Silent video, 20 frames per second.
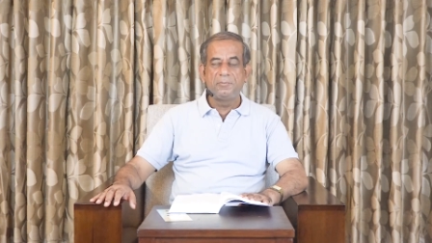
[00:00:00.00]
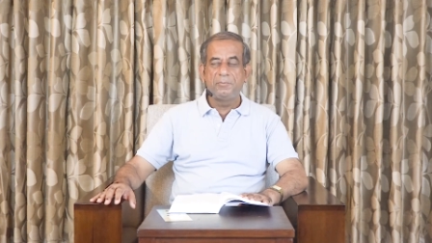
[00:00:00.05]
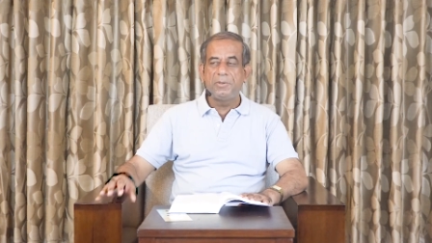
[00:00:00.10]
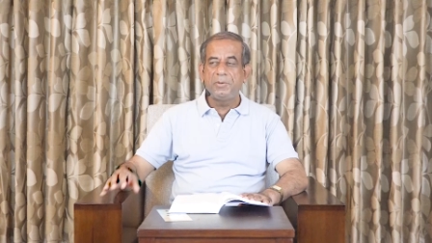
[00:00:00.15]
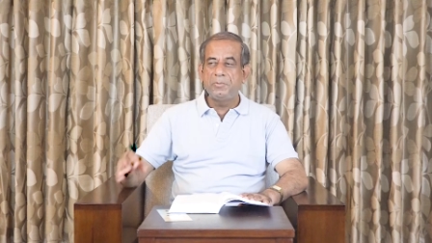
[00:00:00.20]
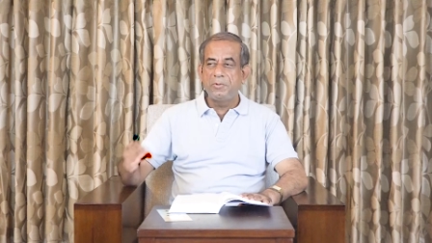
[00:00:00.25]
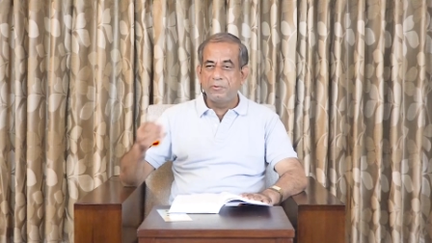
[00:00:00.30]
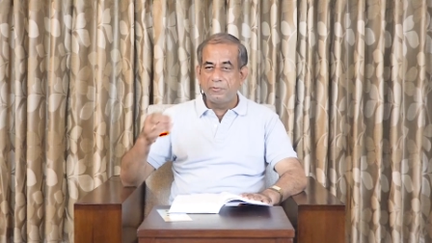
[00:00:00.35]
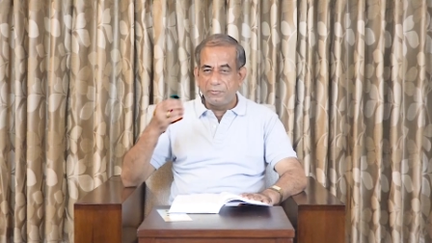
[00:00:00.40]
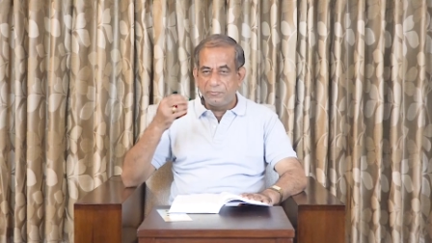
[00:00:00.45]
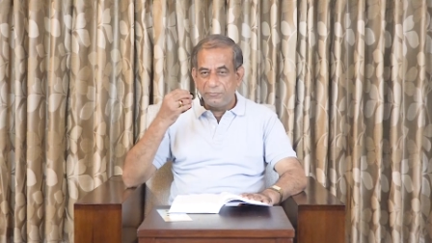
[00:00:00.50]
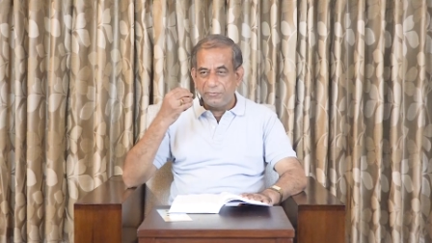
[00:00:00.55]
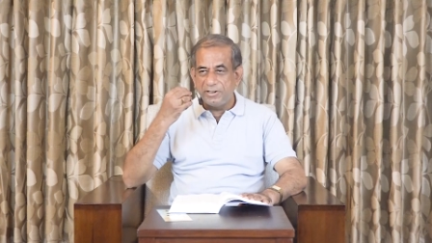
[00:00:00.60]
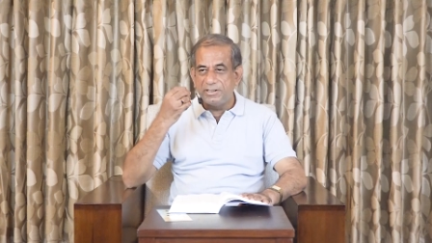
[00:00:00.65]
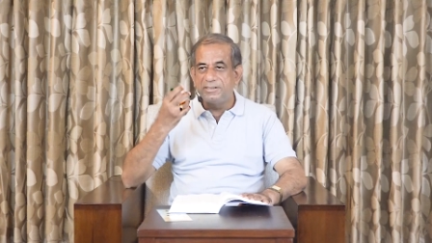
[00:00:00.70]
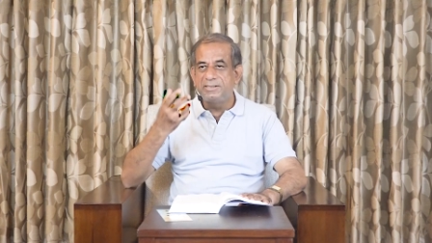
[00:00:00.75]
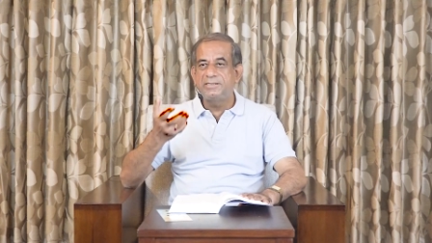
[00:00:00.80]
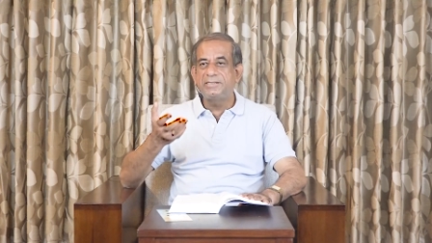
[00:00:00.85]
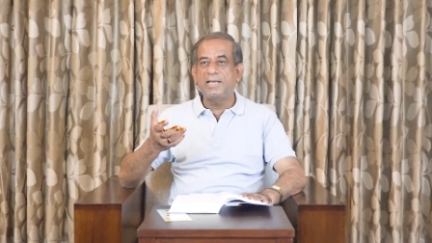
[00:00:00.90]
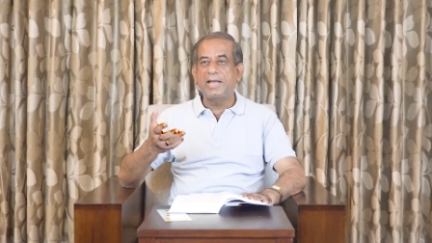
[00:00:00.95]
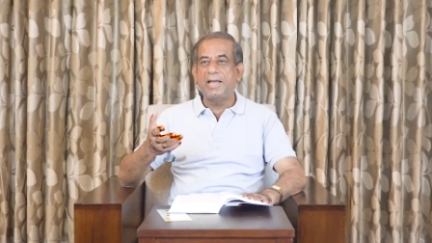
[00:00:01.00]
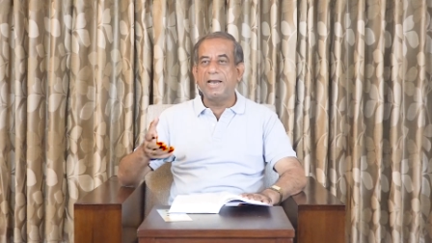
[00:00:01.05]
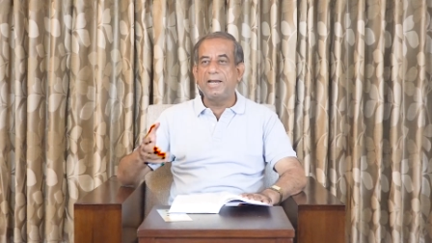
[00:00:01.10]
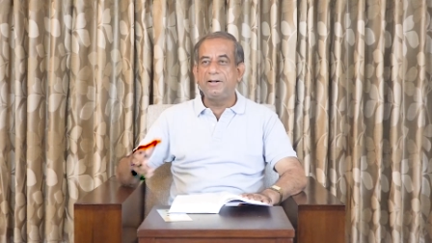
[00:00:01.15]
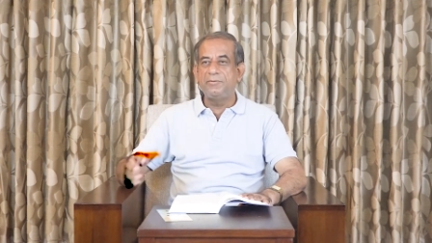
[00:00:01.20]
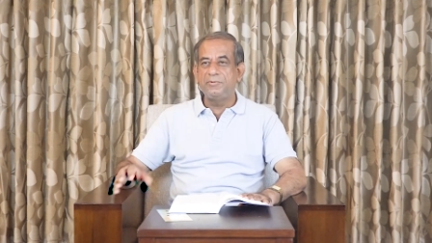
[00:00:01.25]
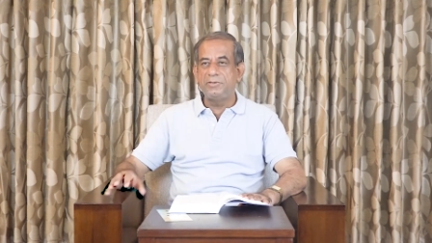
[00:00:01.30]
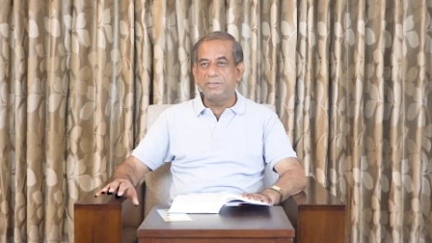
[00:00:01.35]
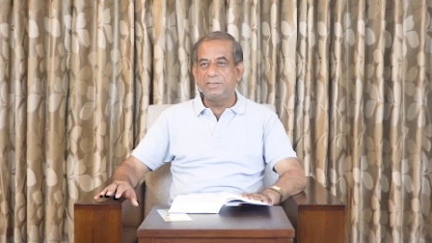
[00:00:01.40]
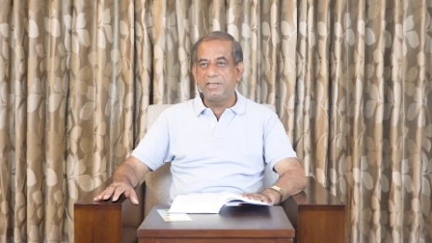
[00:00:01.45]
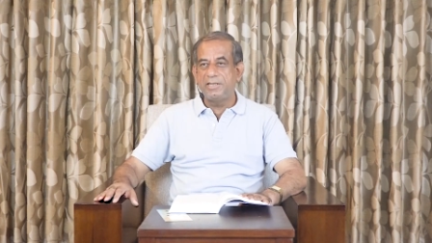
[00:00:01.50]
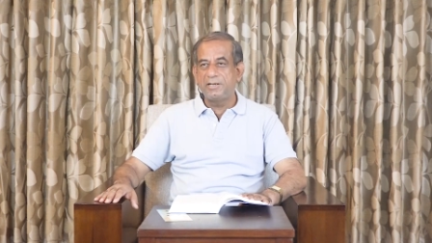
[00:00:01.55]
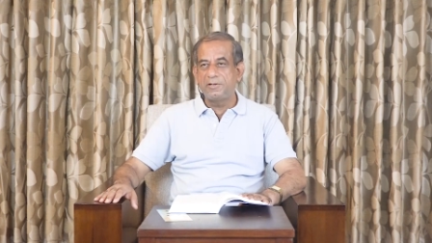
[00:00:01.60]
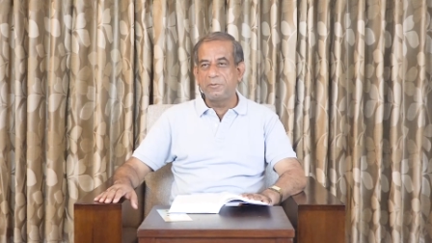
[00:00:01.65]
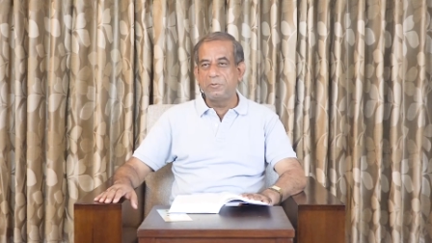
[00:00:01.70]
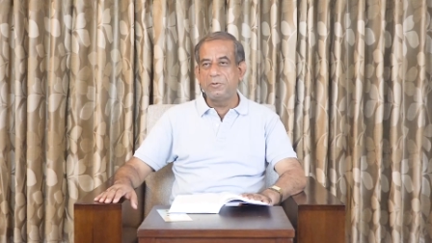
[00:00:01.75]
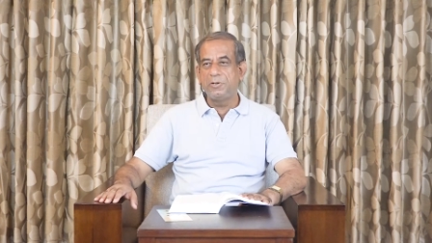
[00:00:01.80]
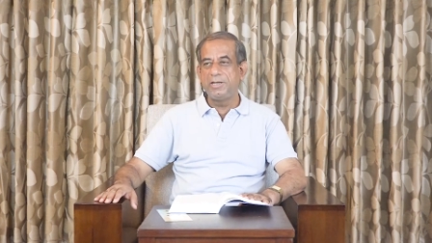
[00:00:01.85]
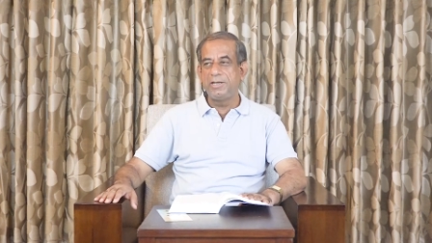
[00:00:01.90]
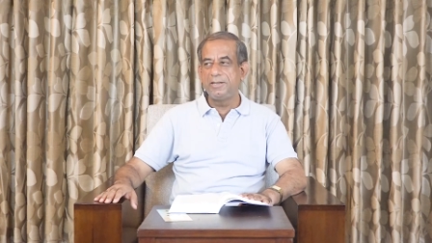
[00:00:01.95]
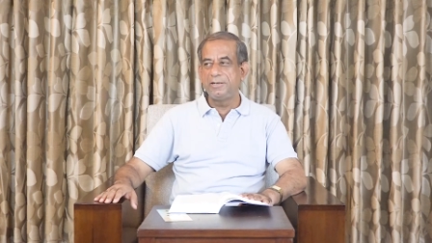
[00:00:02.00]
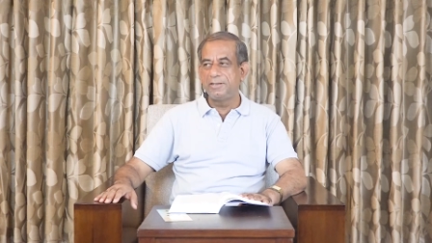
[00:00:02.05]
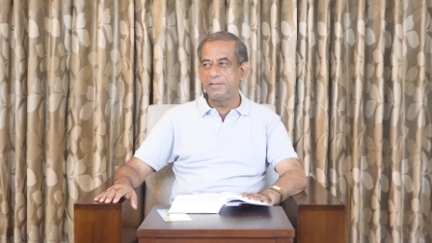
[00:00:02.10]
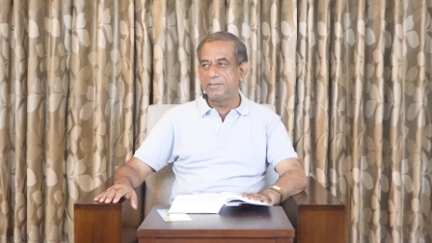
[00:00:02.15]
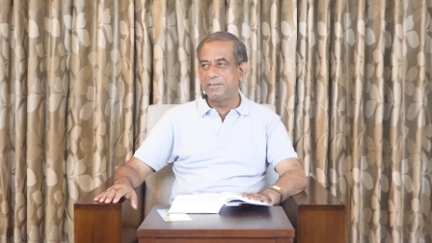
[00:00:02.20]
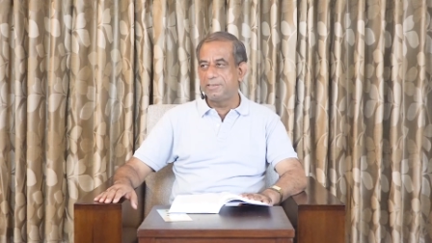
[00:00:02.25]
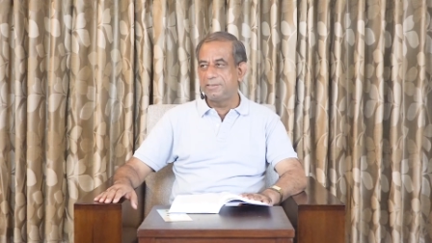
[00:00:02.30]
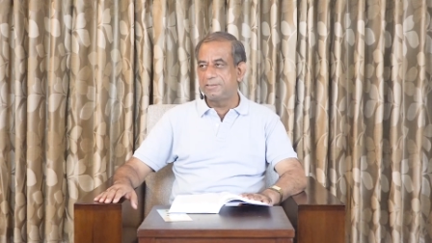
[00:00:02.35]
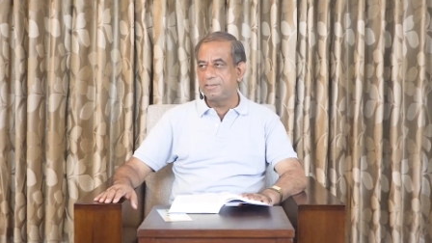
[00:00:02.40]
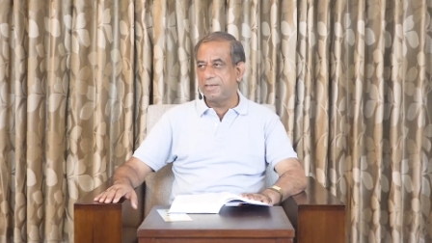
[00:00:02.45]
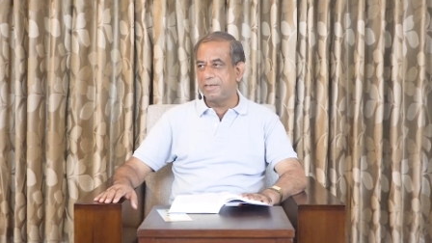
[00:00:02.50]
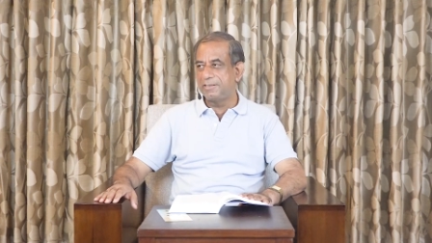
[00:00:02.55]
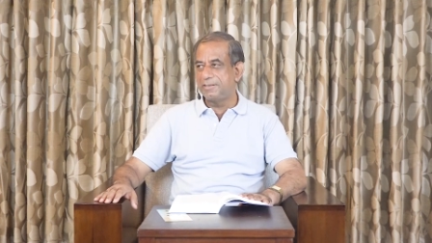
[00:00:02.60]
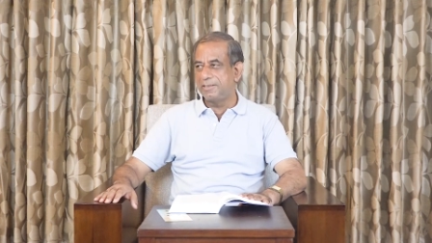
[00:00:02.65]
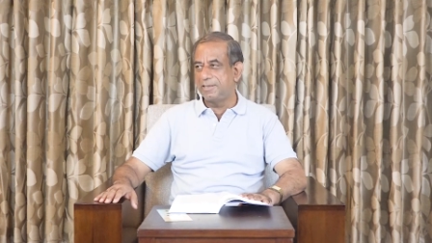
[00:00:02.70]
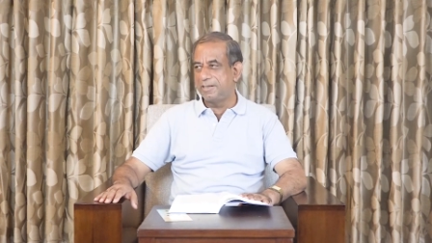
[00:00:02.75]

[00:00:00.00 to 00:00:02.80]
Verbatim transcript: People would feel sad when they are going and things like